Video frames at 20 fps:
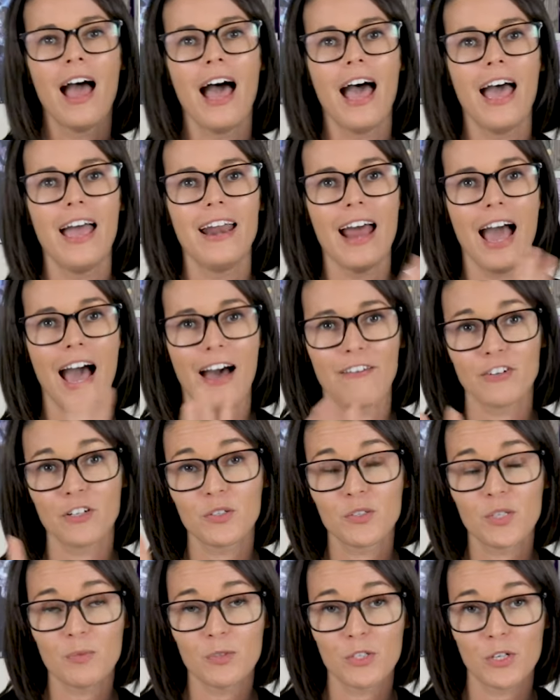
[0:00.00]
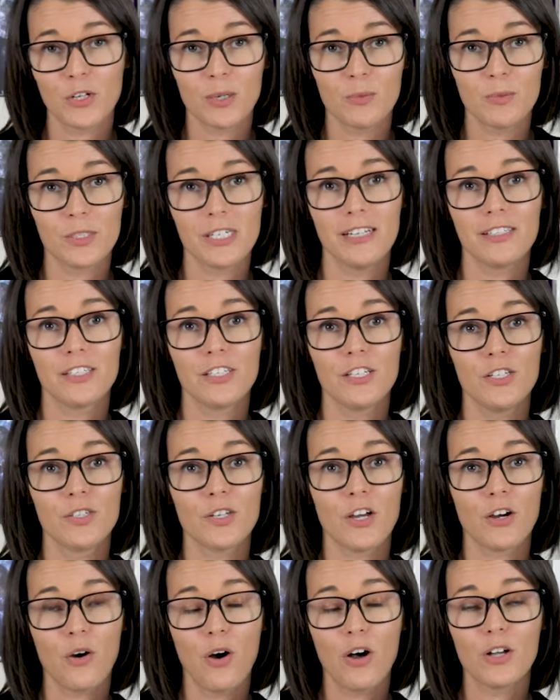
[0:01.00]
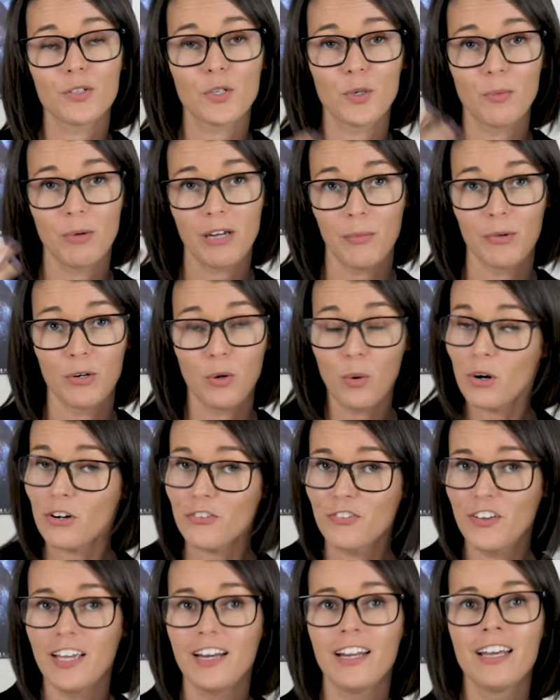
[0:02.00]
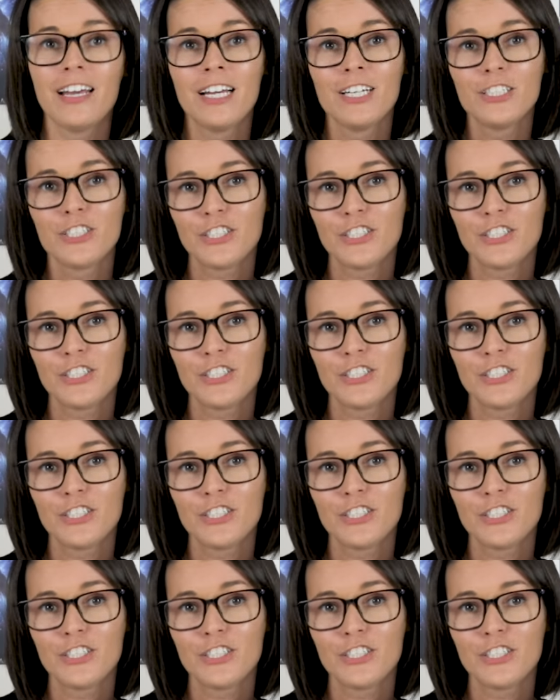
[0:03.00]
And after some circumstances cause her to become an orphan,